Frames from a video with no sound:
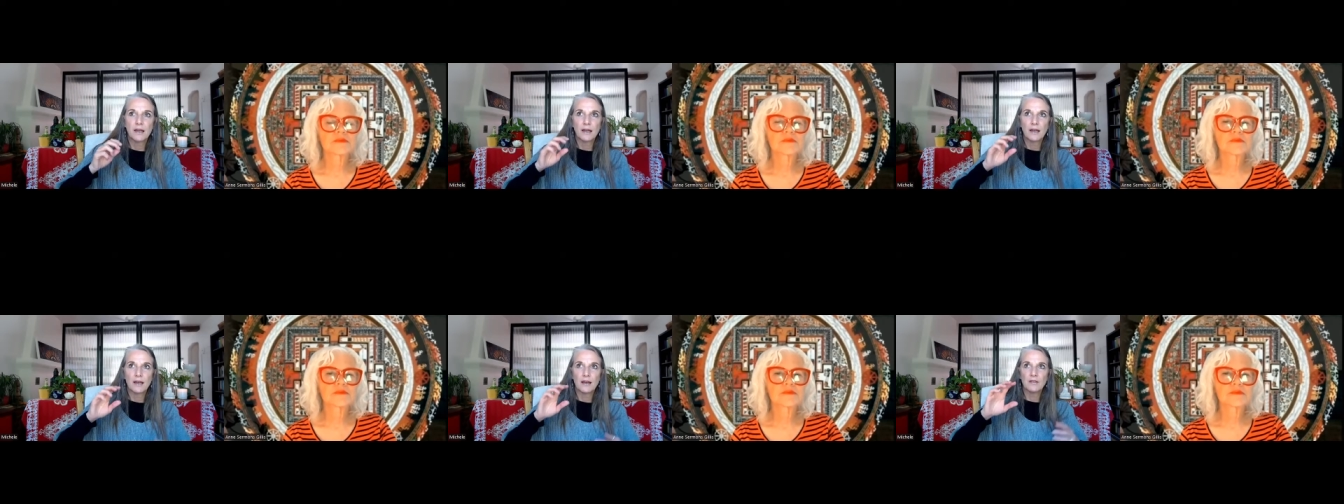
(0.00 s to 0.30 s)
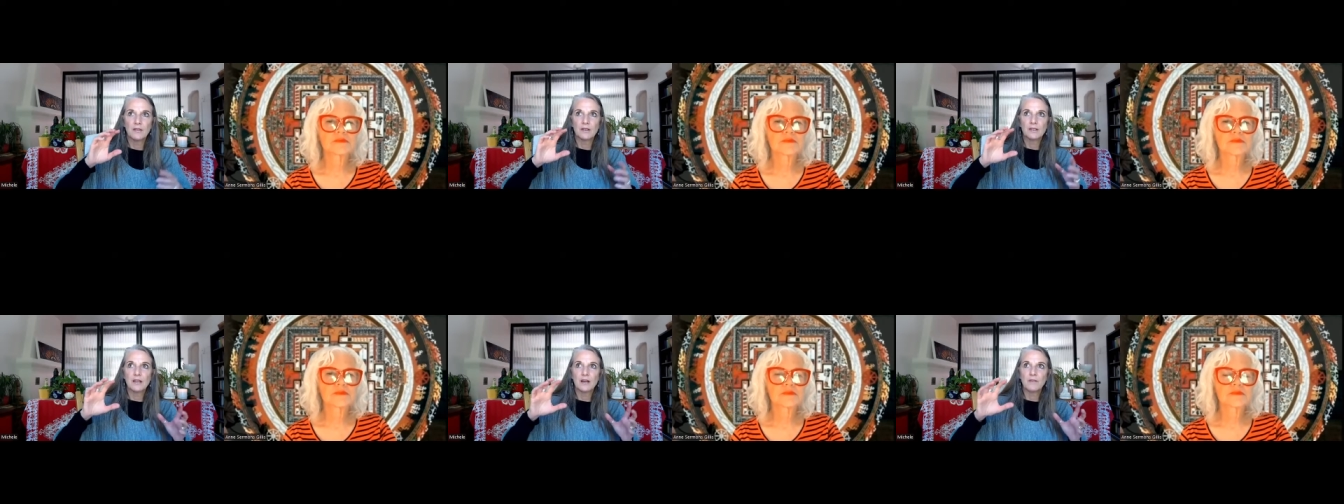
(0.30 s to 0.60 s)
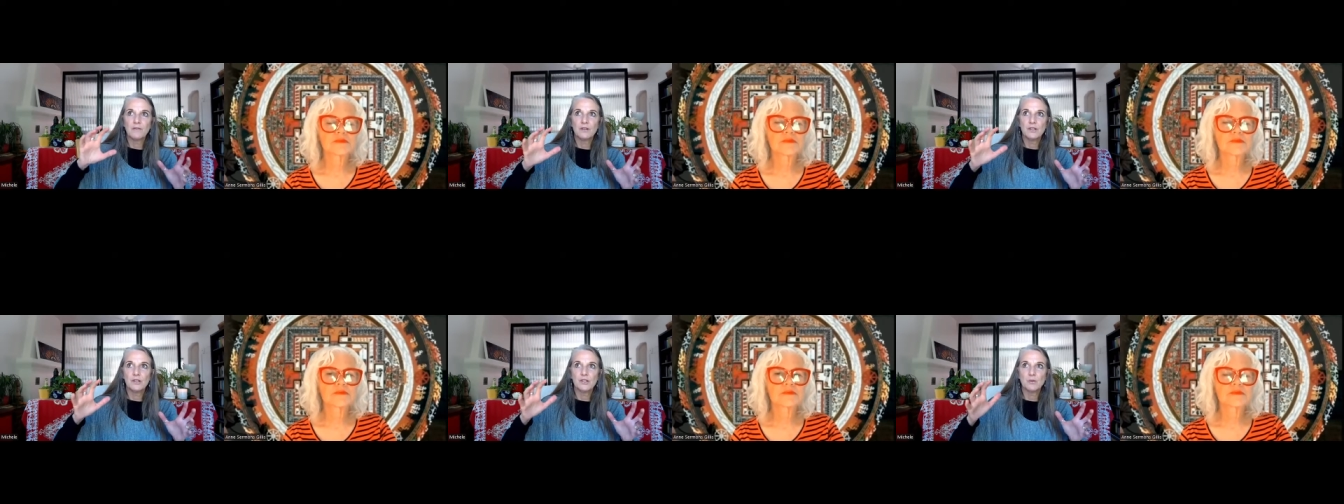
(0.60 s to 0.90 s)
and the
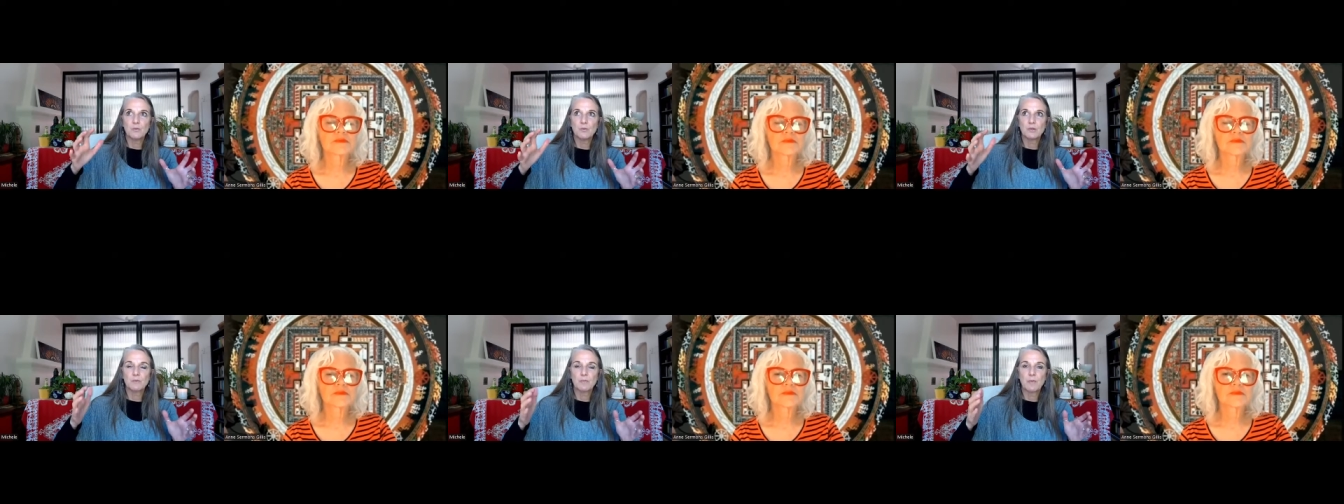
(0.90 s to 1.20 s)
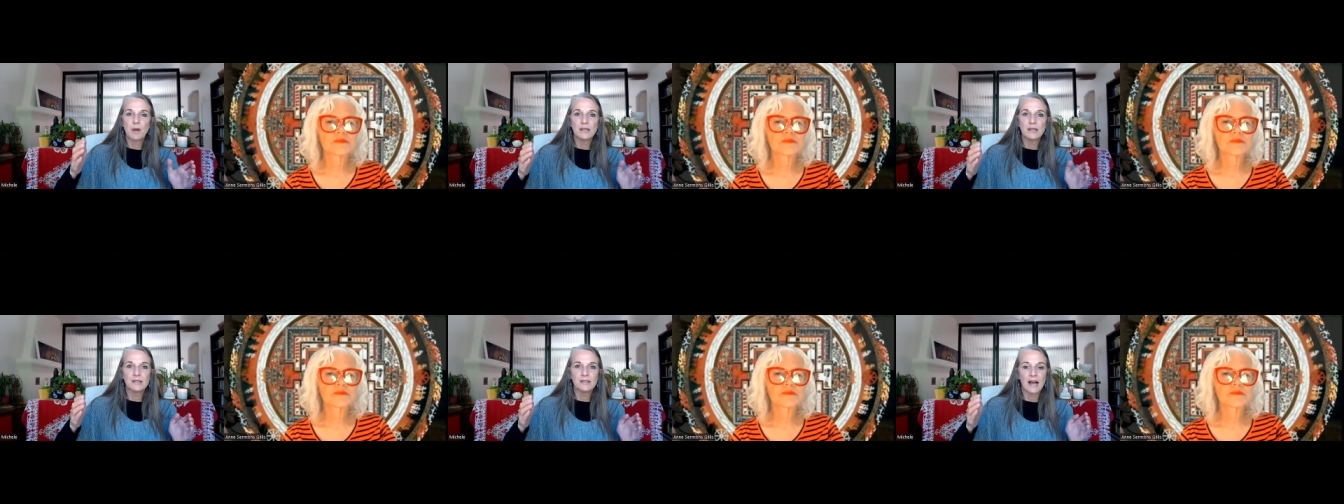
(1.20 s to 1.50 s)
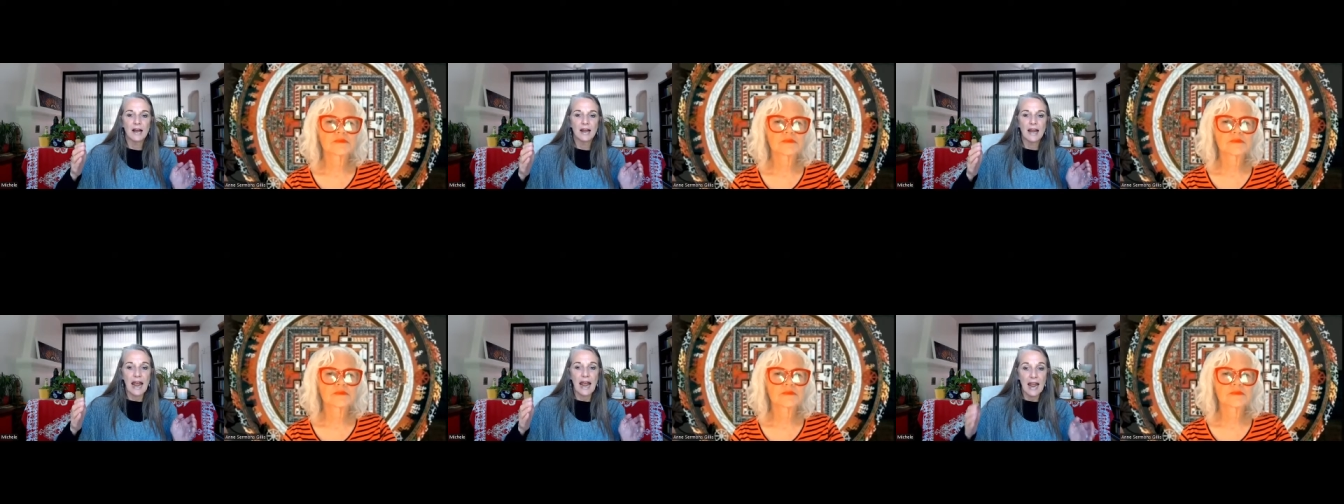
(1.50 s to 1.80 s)
definition was based
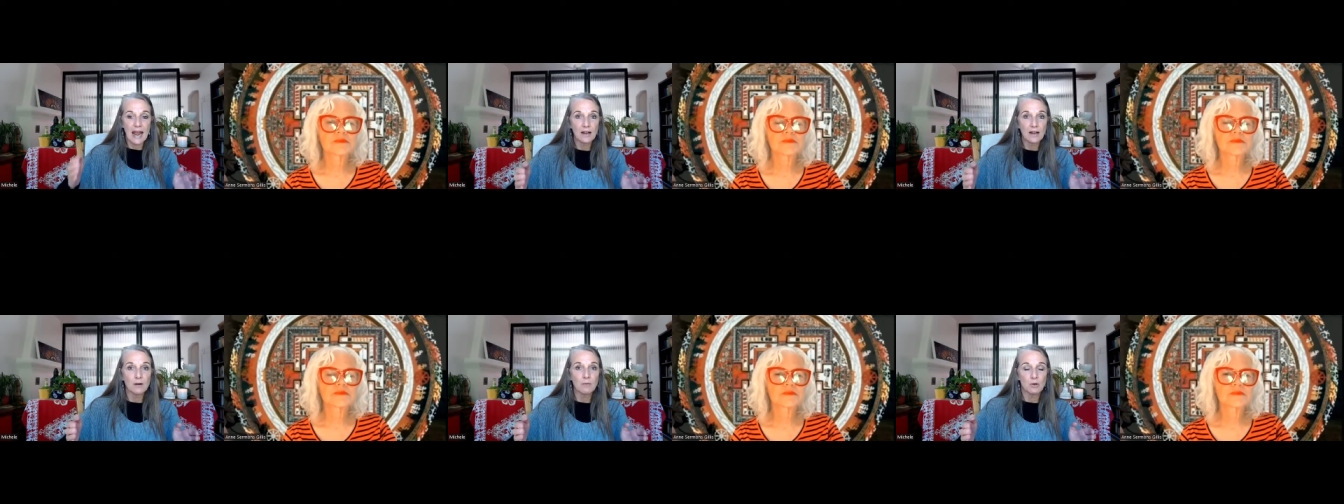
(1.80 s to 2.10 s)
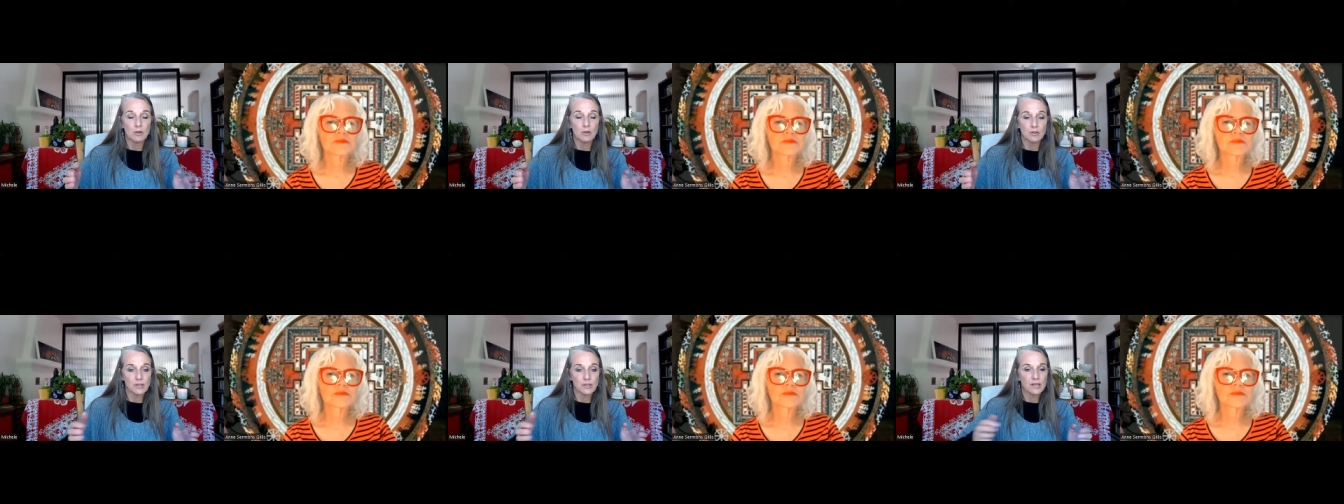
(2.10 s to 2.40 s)
on animals.